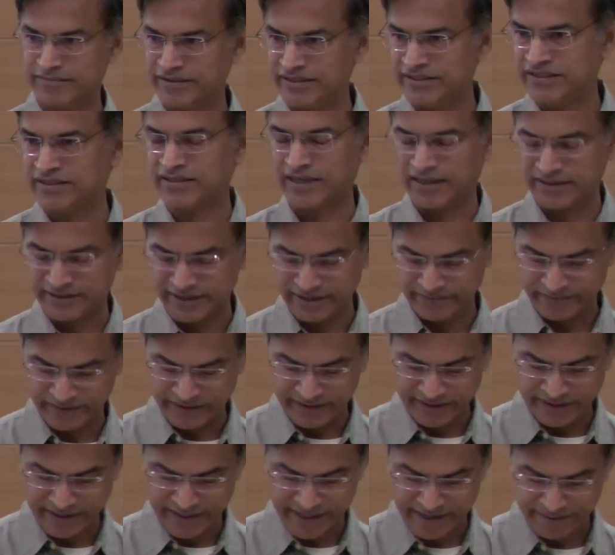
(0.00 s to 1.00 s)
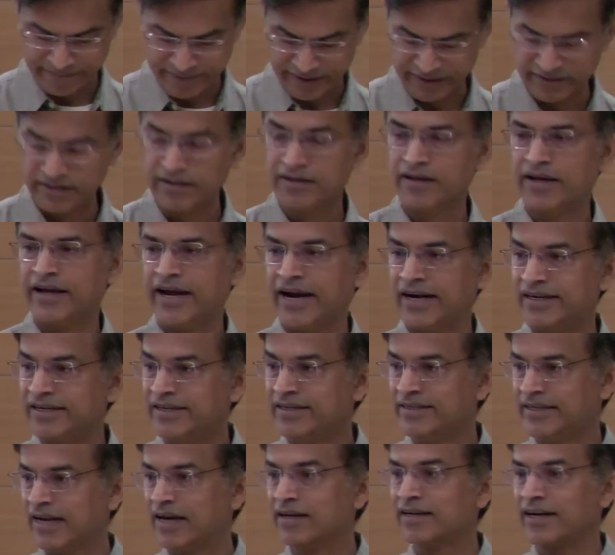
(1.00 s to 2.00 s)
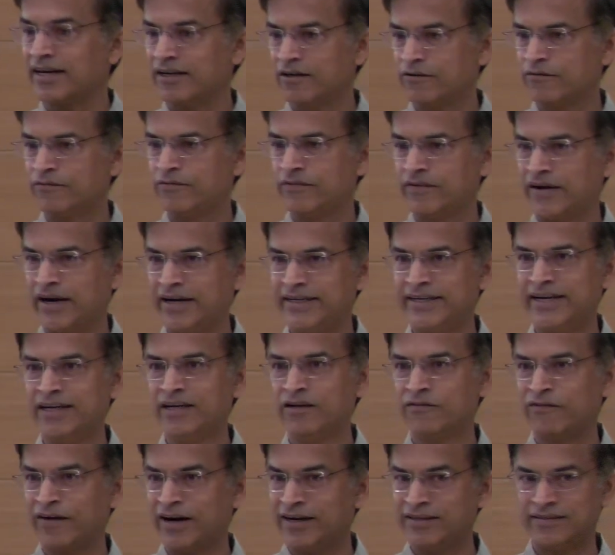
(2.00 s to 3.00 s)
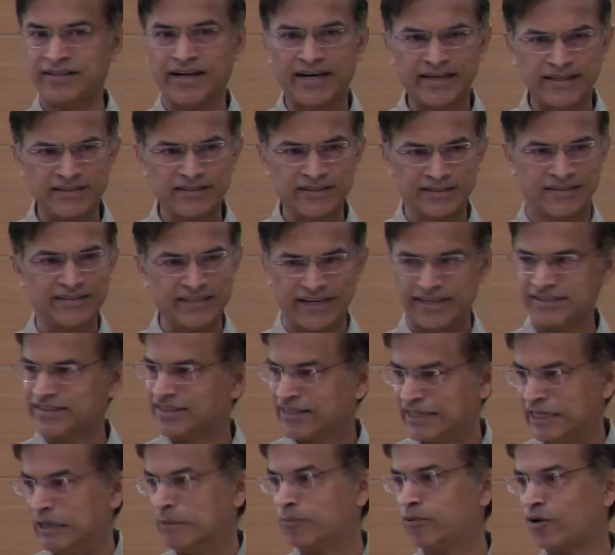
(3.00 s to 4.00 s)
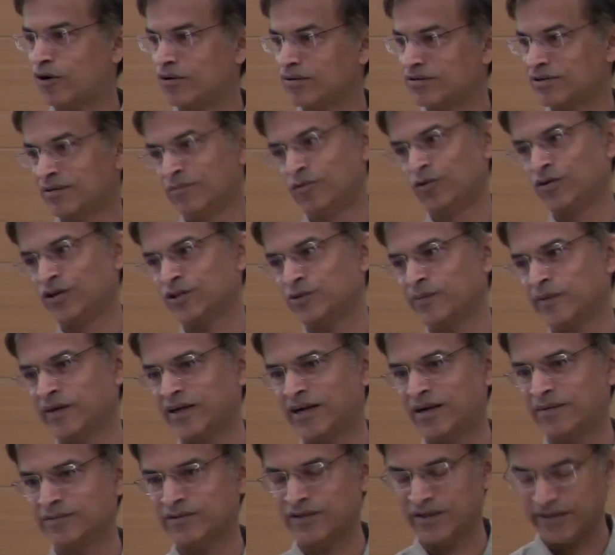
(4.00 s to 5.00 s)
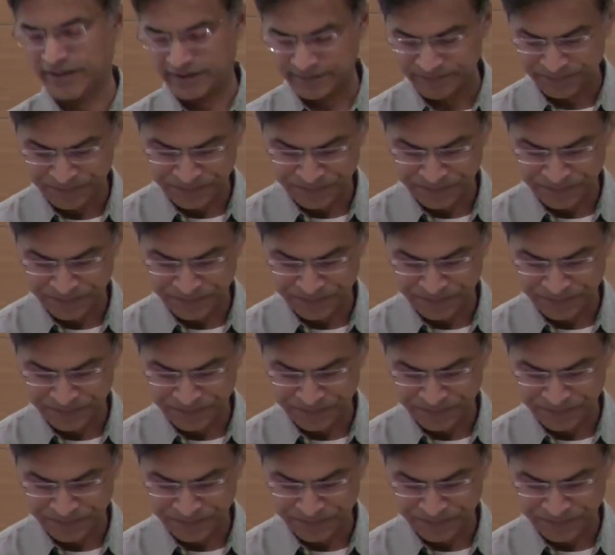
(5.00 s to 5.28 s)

He started with the DRAM and Intel kind of identified that as a key product. Hum log isme kaam karenge.